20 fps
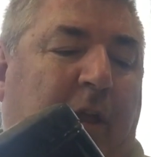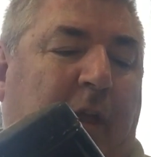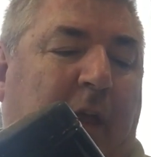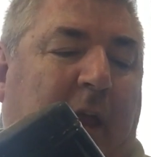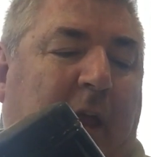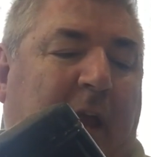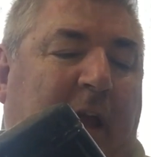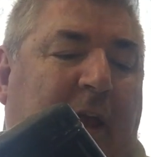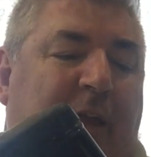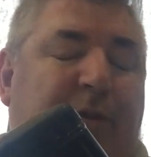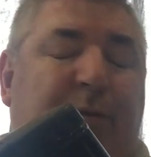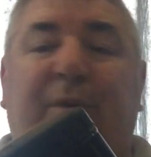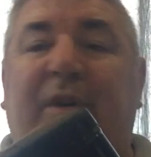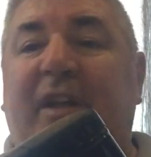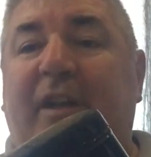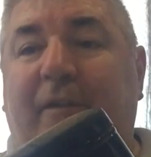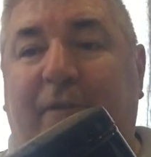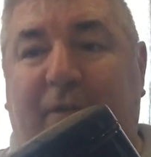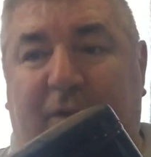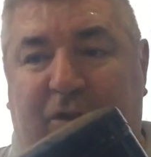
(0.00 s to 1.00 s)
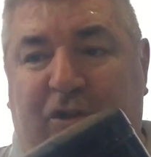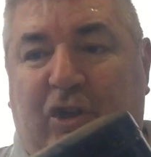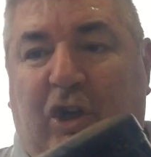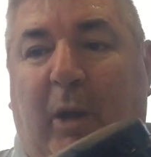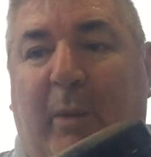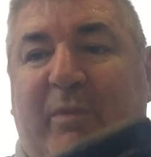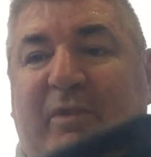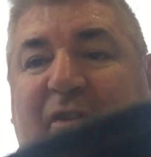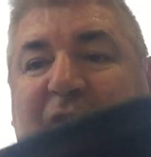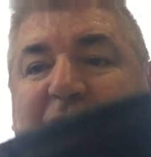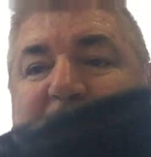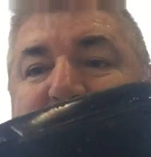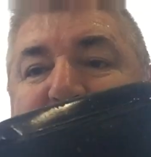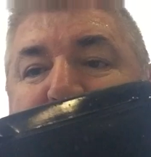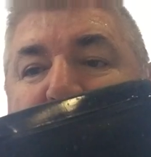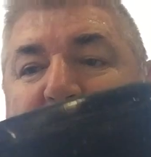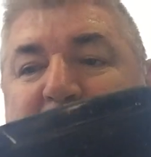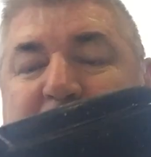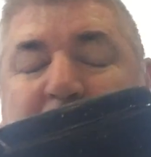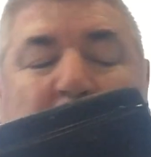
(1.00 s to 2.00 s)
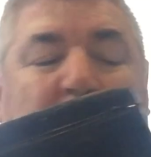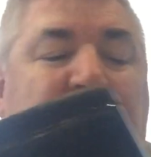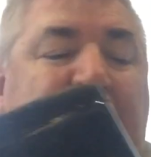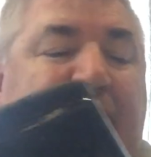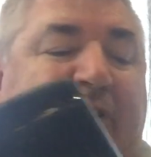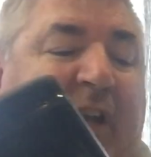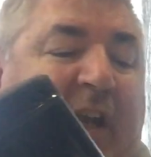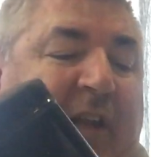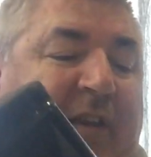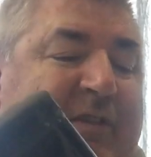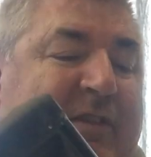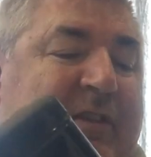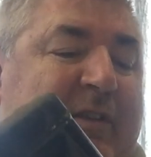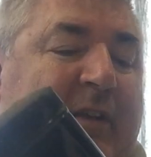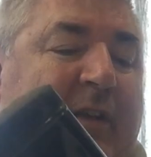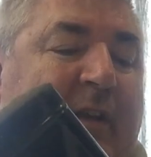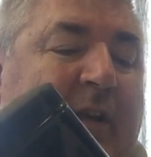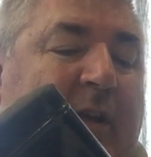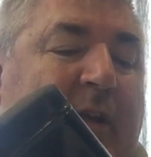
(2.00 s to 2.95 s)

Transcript: 3 different types of Bosch contents.